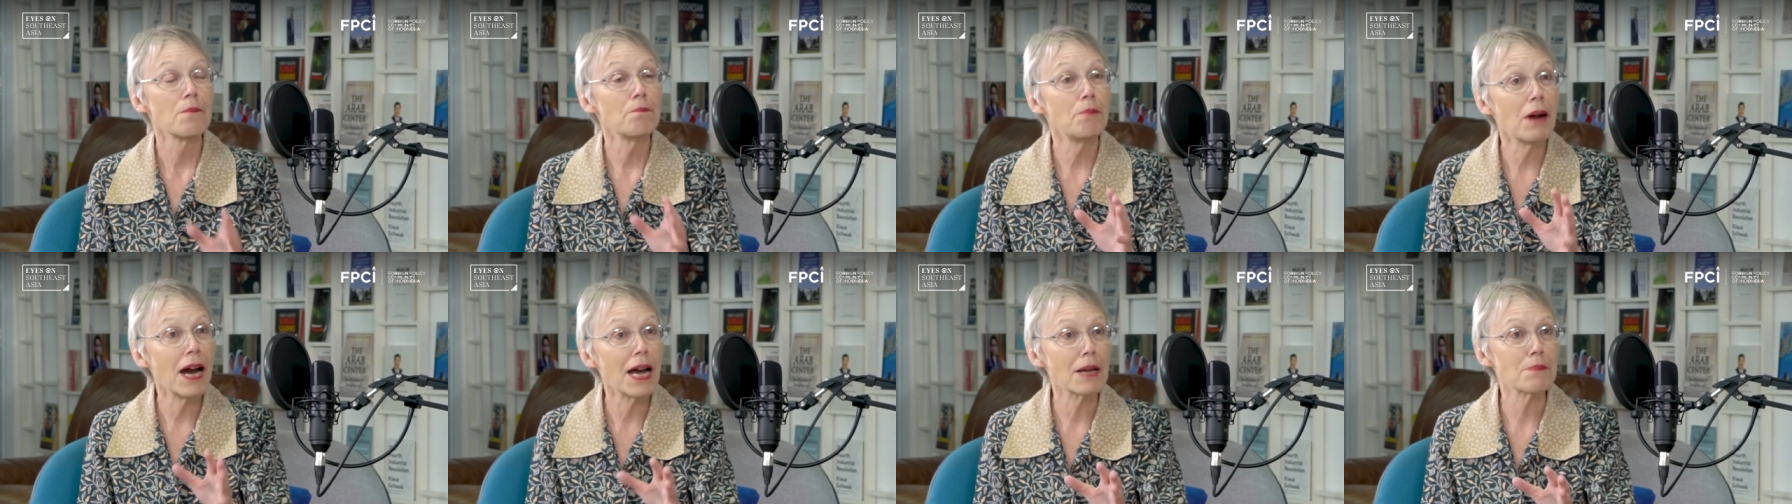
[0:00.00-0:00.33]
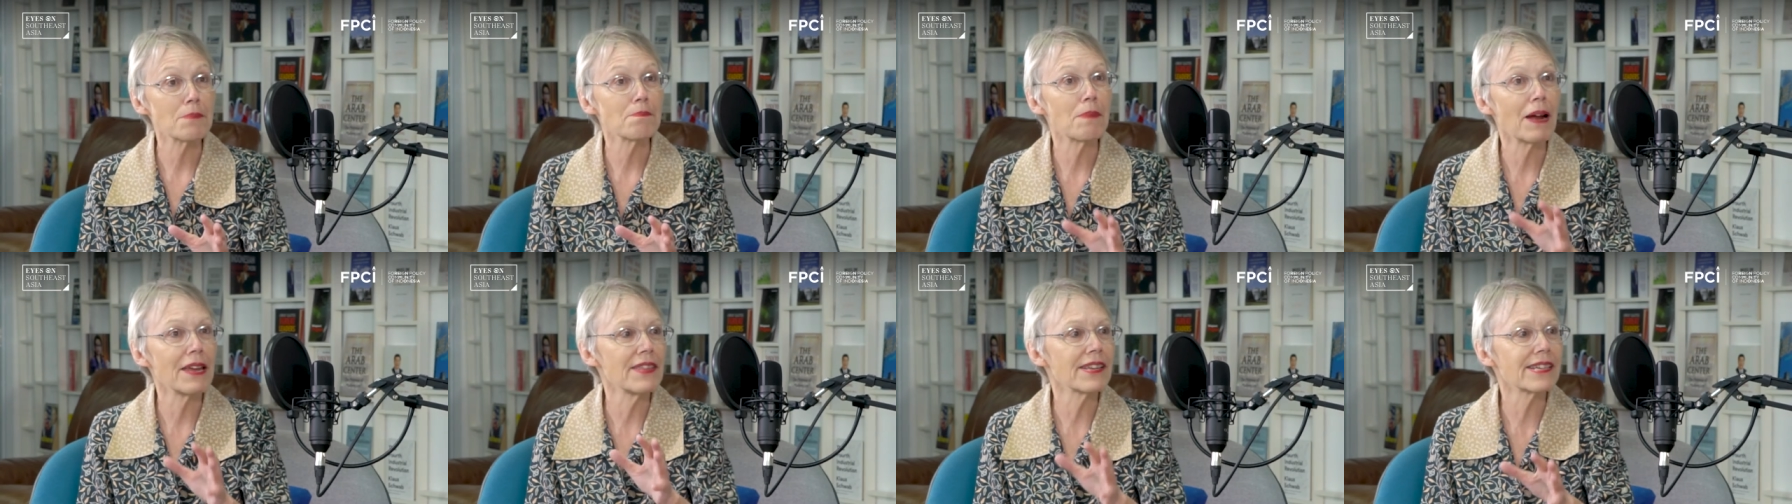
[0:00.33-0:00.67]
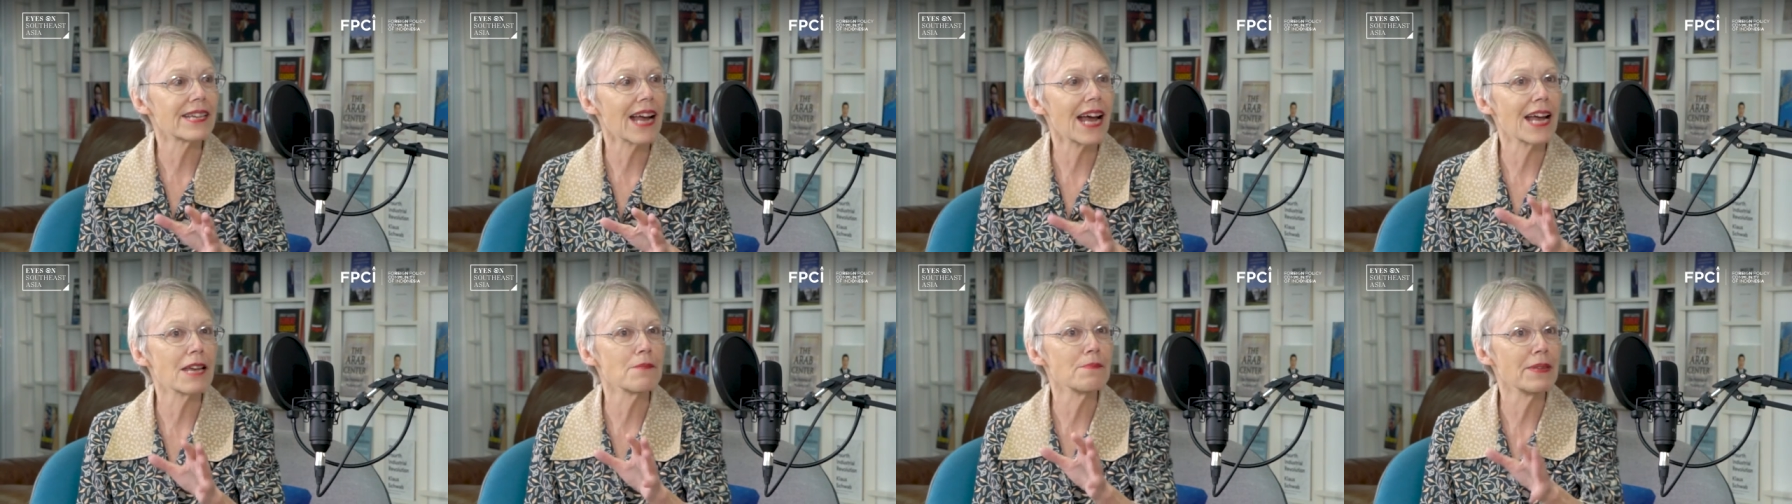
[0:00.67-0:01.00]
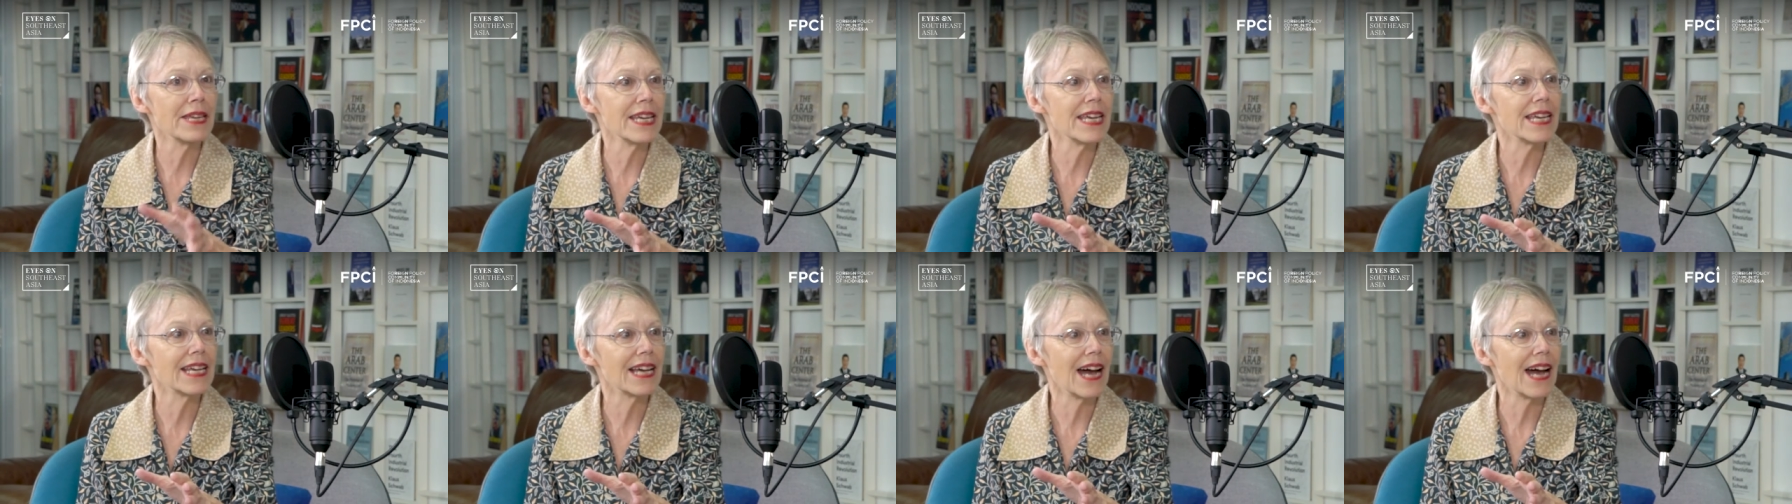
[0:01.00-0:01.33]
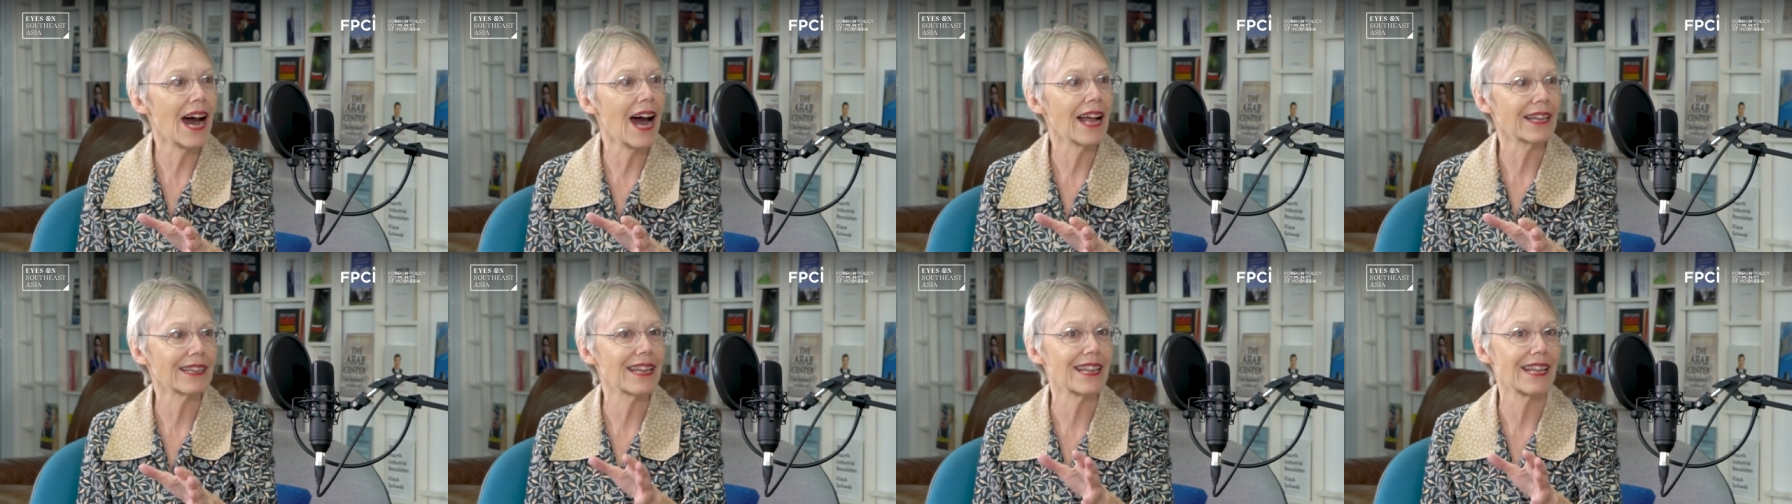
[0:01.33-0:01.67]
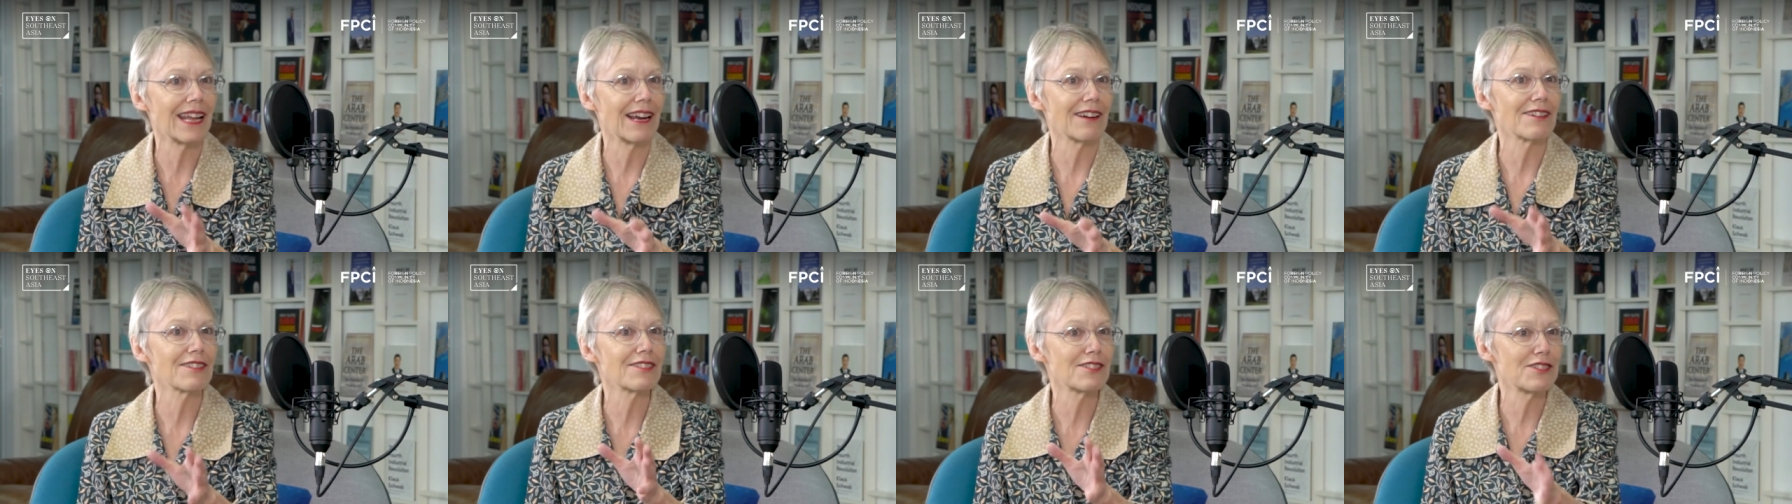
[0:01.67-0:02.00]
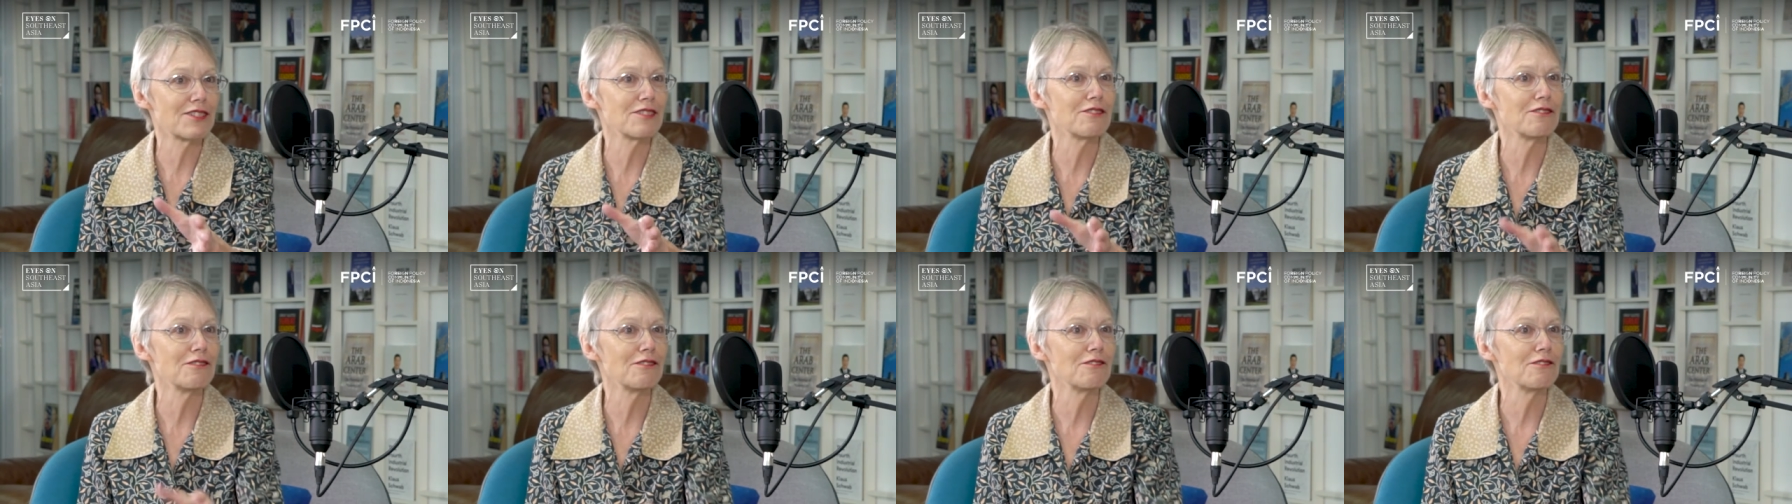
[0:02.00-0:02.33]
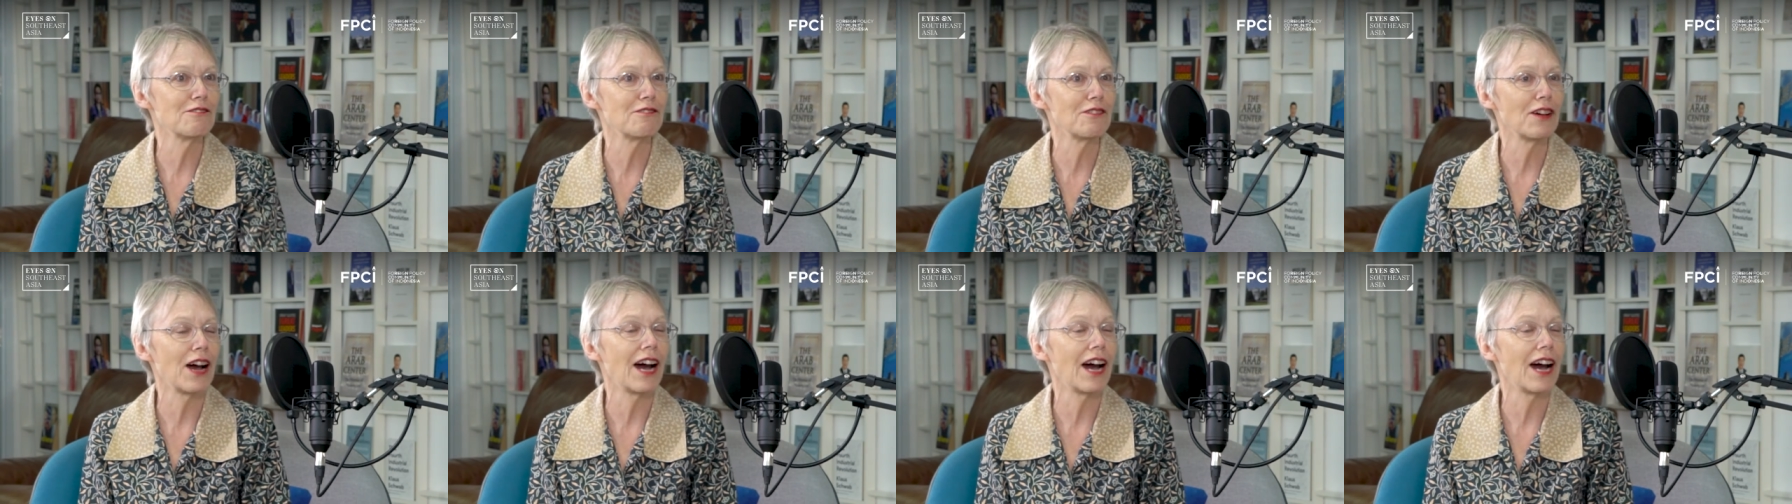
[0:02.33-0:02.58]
But by the time he got there to